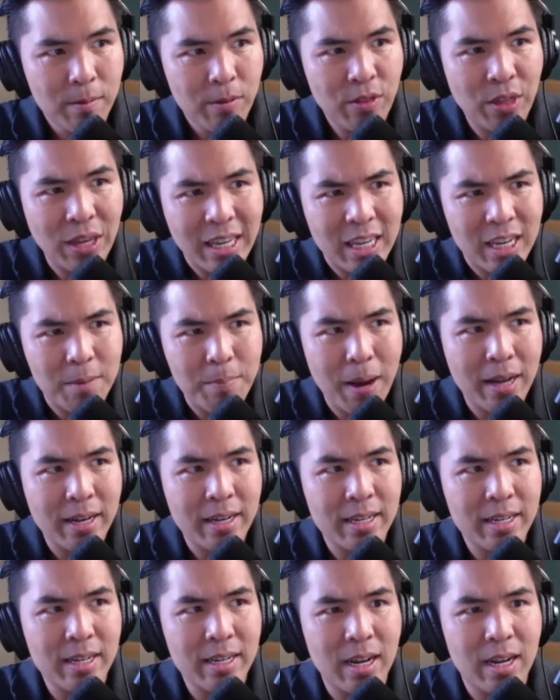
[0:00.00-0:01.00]
Thinking about
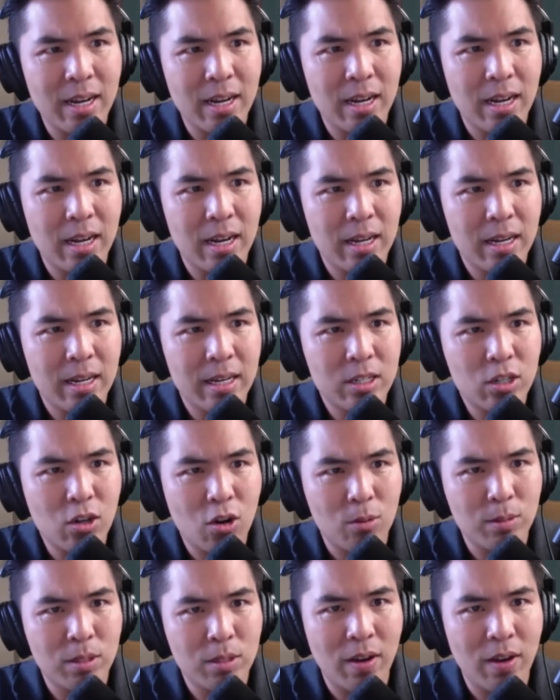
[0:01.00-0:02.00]
it in
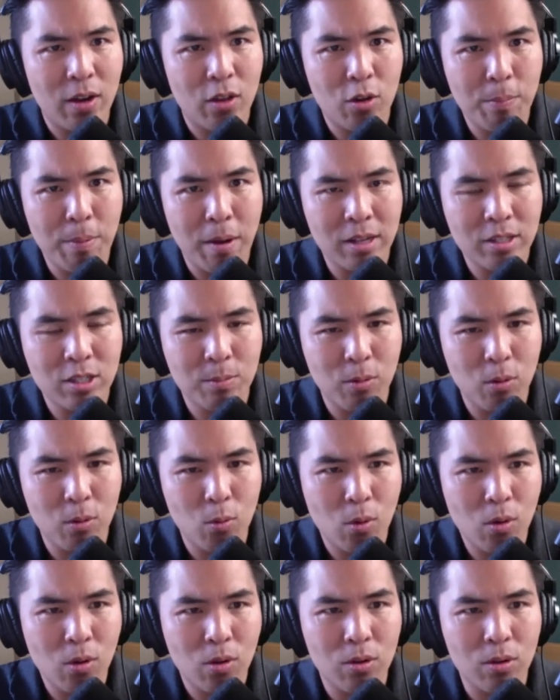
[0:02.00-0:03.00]
terms of other possible
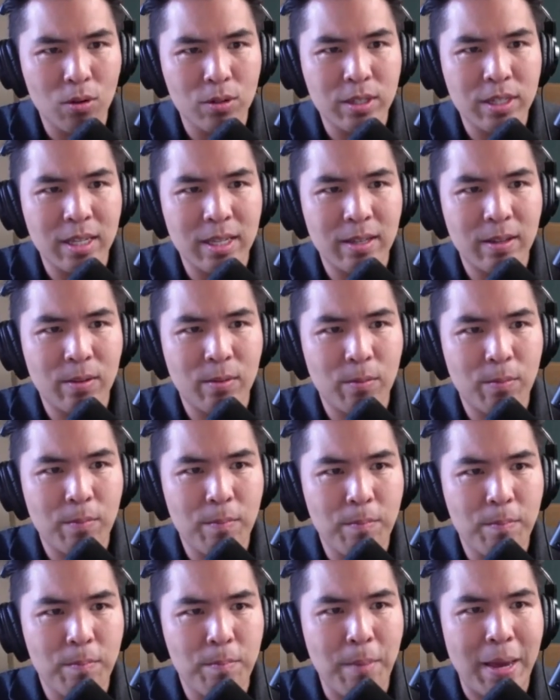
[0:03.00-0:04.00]
worlds
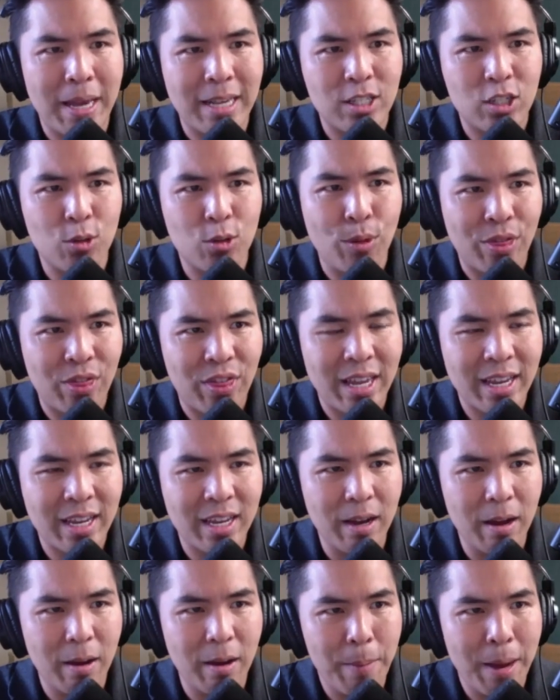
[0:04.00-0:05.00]
makes you
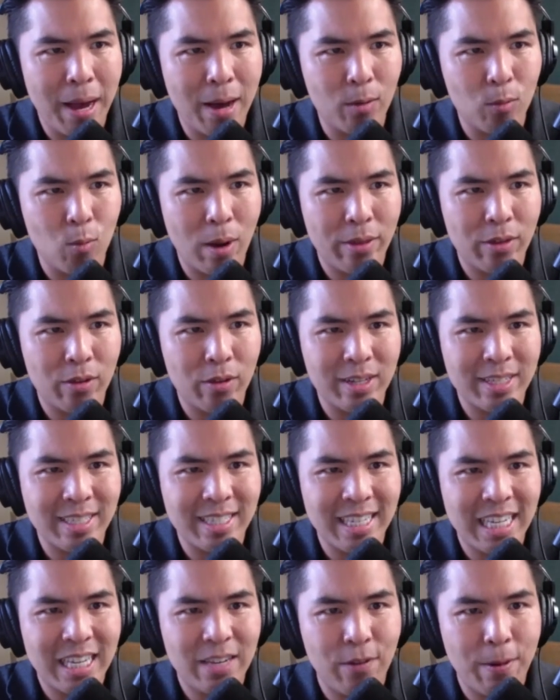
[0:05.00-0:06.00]
think about whether
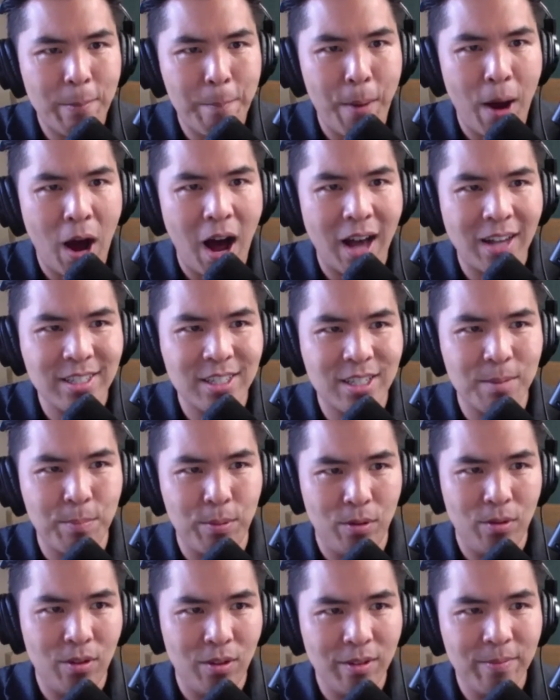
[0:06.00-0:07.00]
it's even
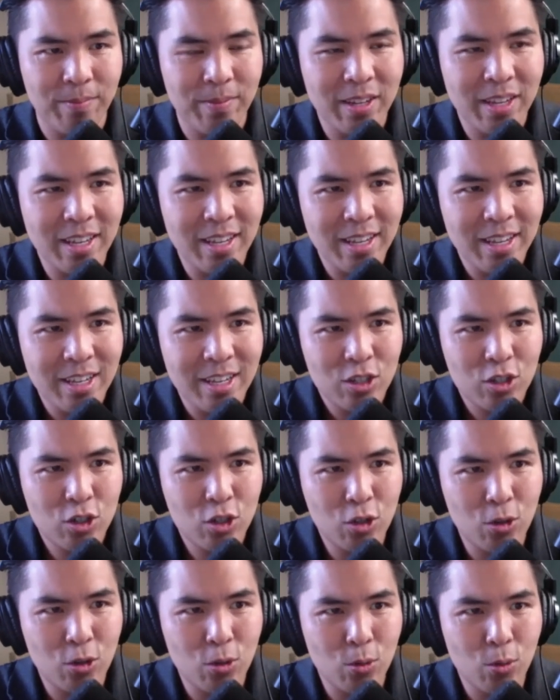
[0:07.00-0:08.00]
possible
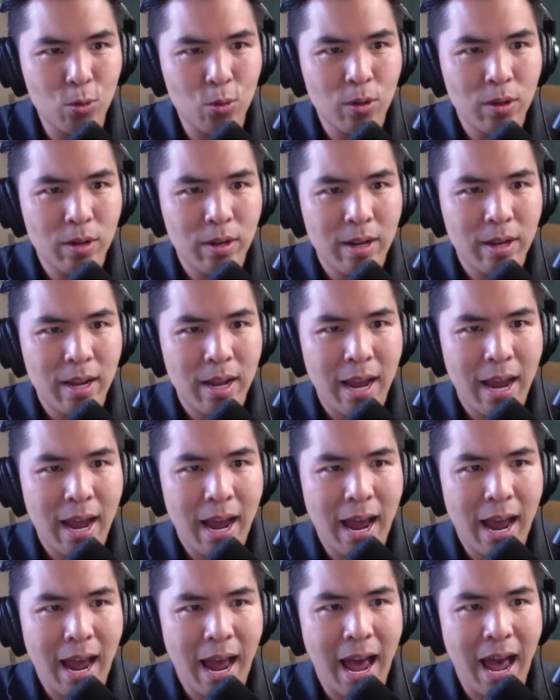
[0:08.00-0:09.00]
to
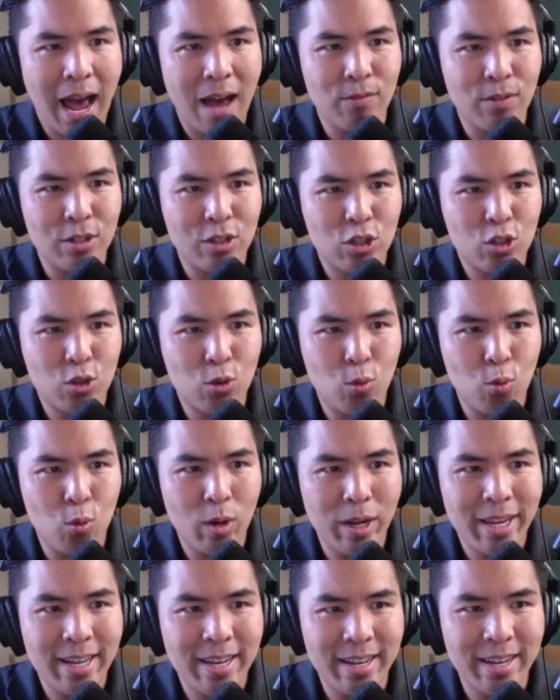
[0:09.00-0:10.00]
have a
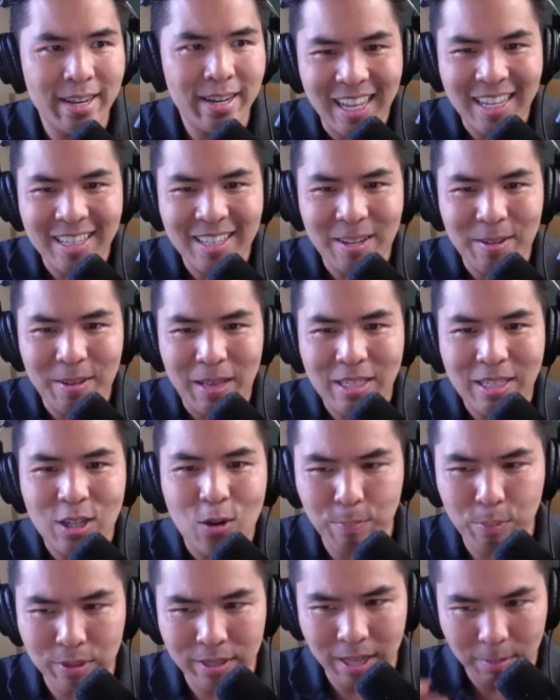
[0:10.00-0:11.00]
twin. That that's
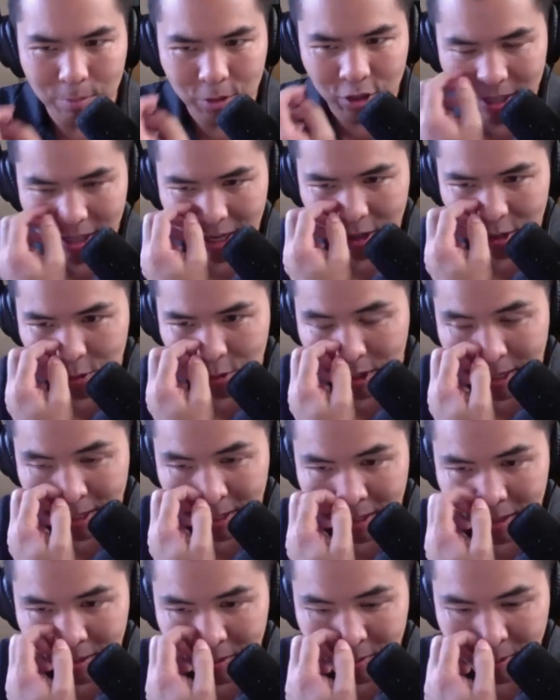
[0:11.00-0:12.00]
a presumption that you
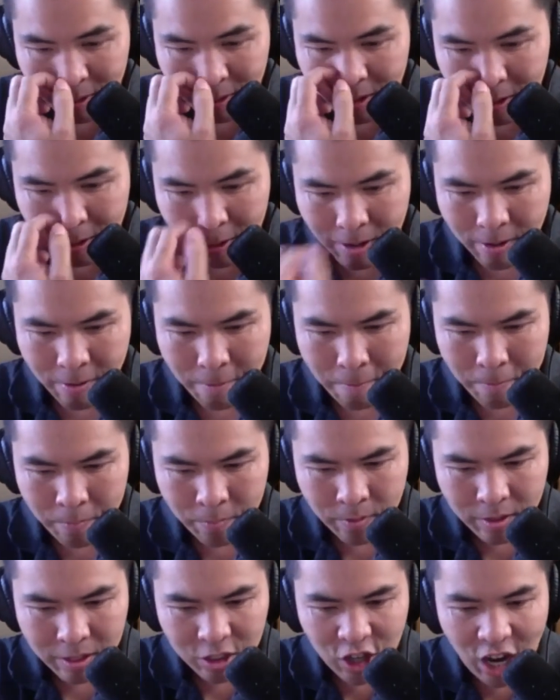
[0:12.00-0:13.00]
can
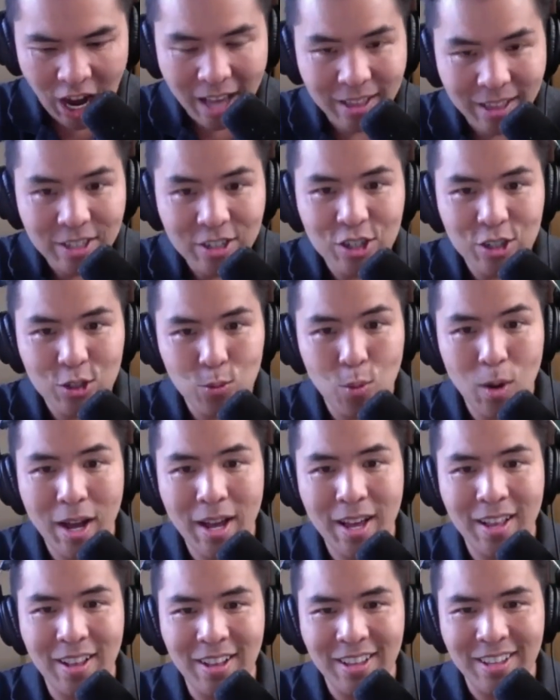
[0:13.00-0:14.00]
challenge as
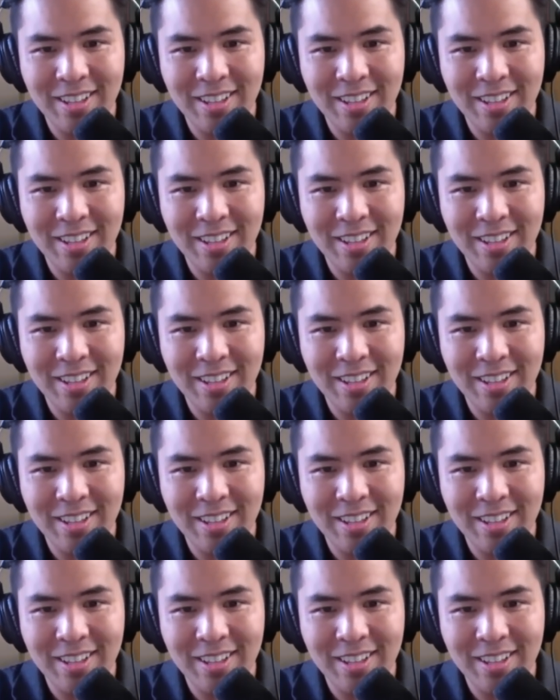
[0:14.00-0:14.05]
well.